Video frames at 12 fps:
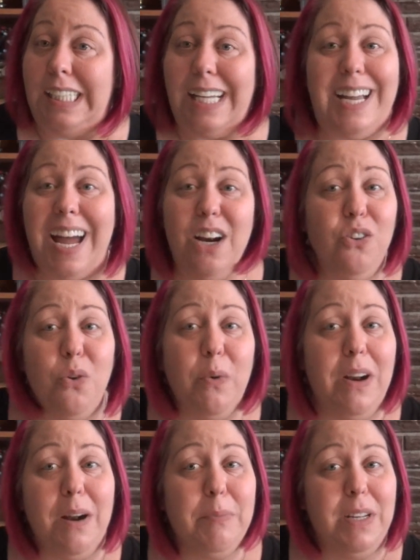Like, I don't know
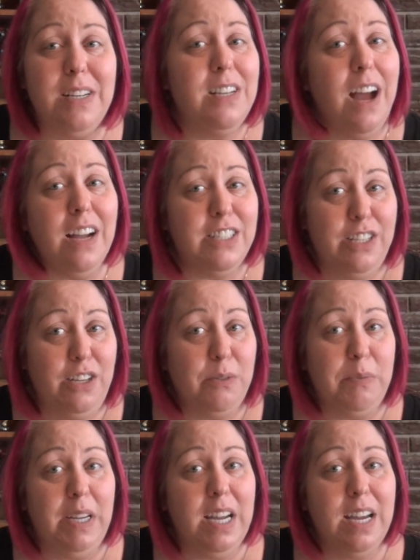where I'm going to talk to you
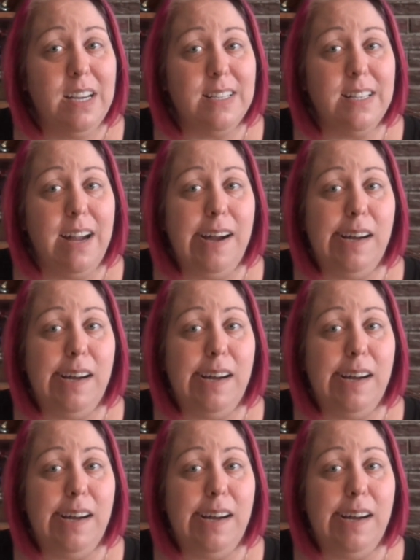because